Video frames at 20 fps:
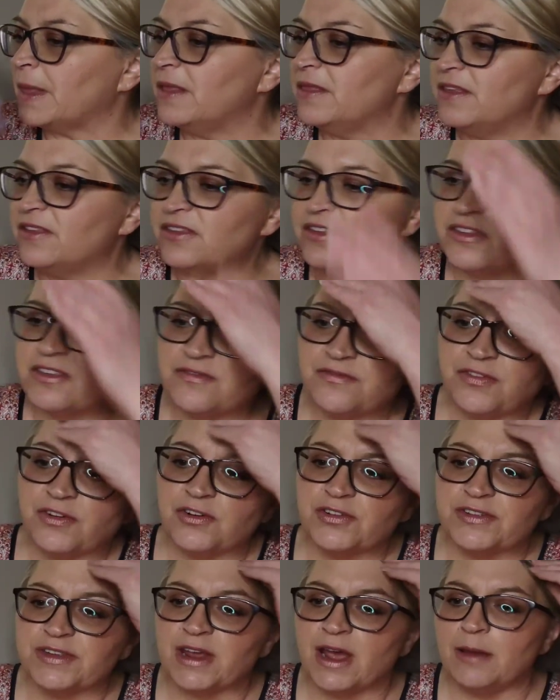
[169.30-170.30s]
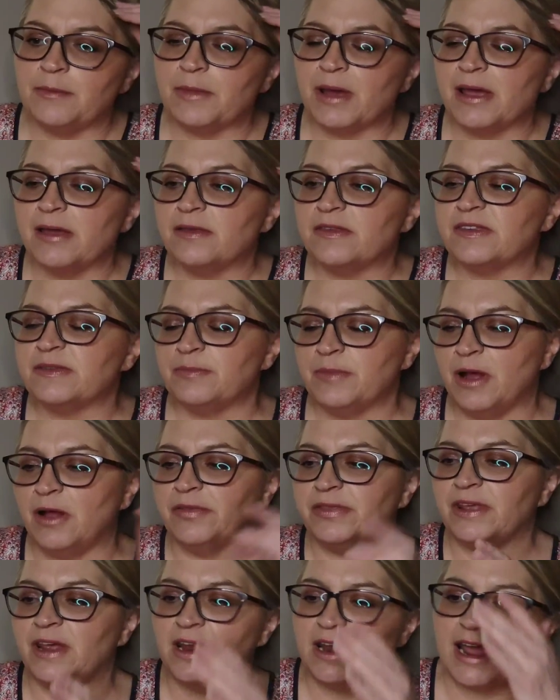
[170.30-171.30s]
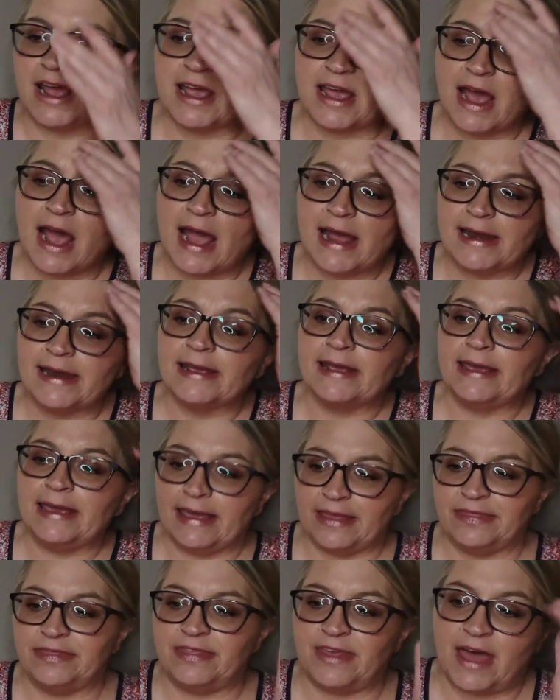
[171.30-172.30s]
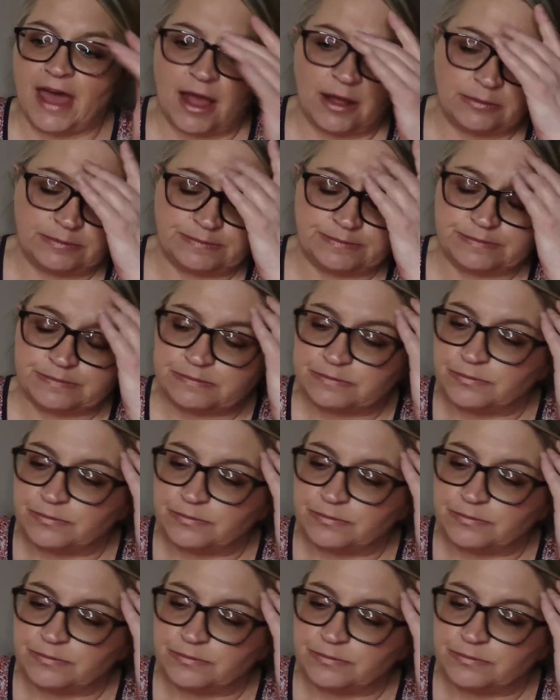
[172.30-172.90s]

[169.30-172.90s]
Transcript: And this is the first time I smelt it and I kind of get that.